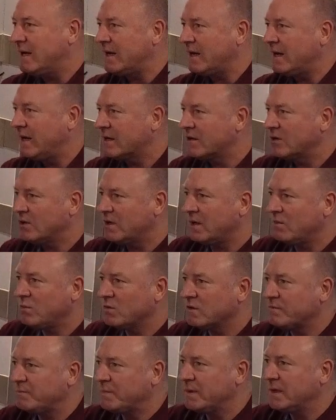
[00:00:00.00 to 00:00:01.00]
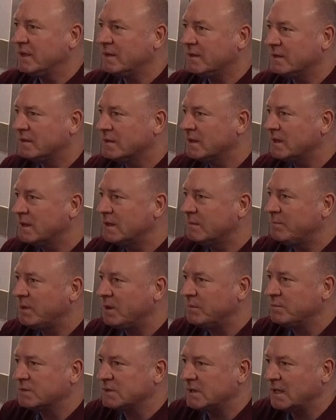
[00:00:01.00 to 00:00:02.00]
I, I, I would have been uh,
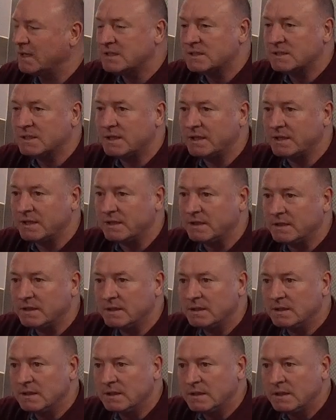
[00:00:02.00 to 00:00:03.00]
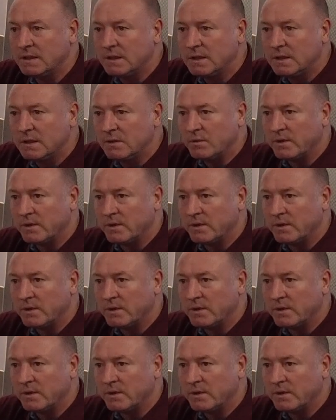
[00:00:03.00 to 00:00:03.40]
Bob's last signing mm.